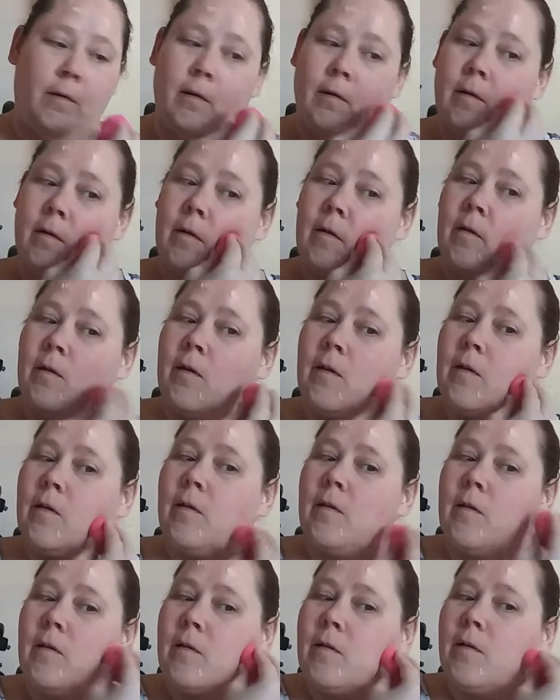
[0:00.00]

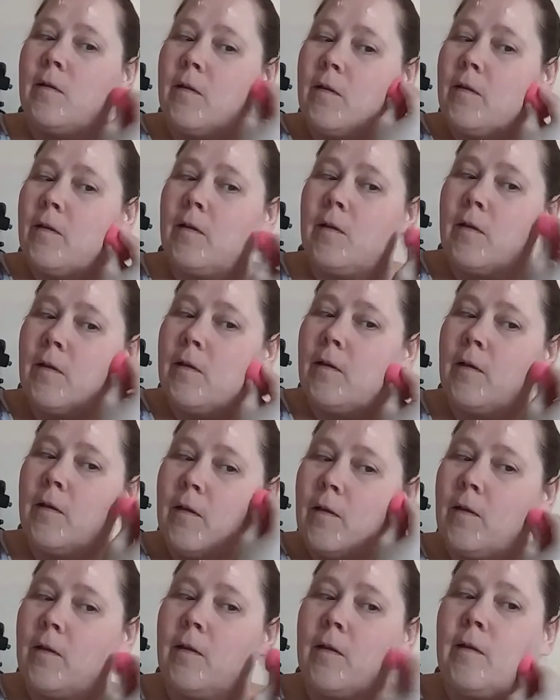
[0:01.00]

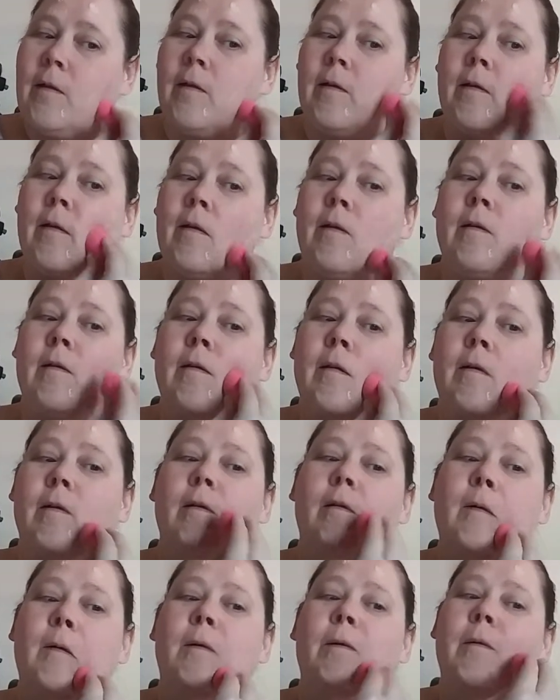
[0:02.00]

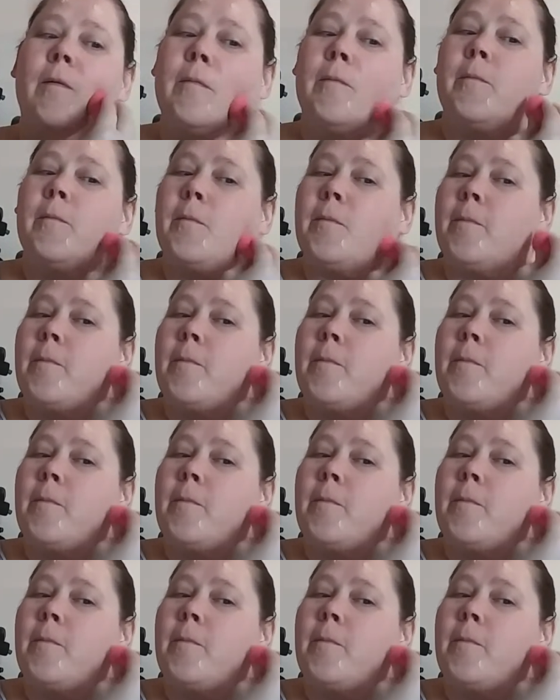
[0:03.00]
(no one is talking)